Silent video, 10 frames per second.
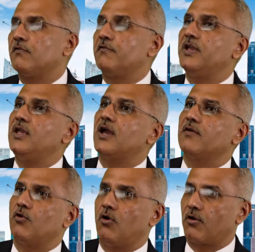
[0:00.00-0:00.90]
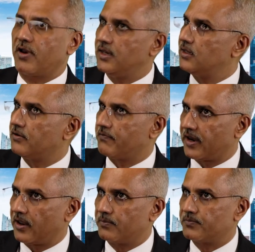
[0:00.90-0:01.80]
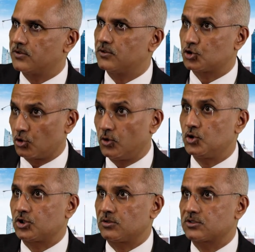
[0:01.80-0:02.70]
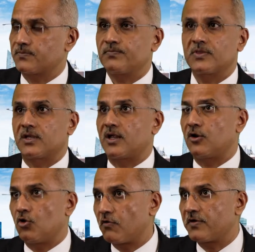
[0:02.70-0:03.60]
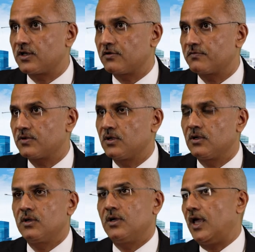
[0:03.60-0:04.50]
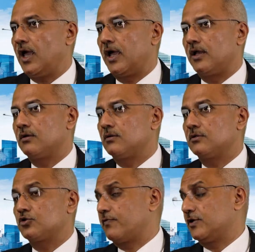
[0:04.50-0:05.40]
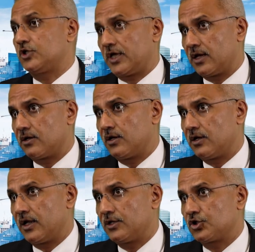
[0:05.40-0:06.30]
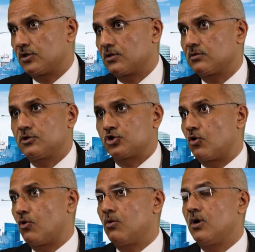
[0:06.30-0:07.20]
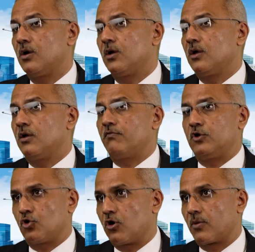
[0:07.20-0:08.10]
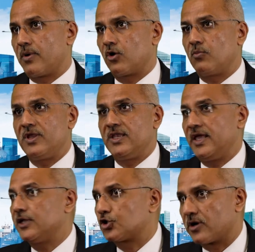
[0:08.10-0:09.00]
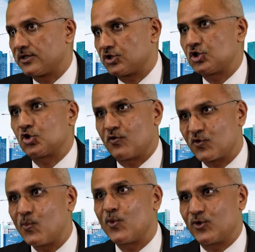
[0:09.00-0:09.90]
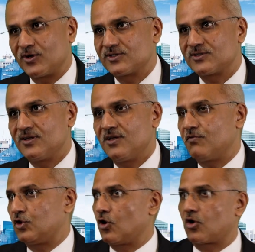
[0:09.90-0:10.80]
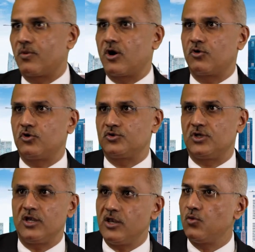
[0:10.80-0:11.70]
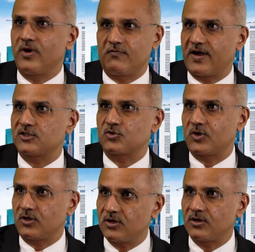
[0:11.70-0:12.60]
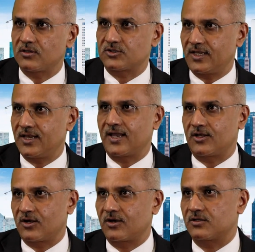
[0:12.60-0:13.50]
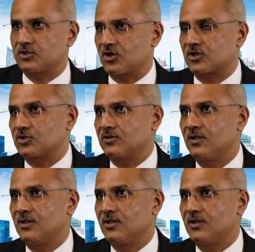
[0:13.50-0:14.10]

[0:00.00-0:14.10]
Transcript: We have already developed solutions that are innovative and sophisticated in nature. So we talk about miniaturization of components. We talk about using new advanced materials in antenna construction.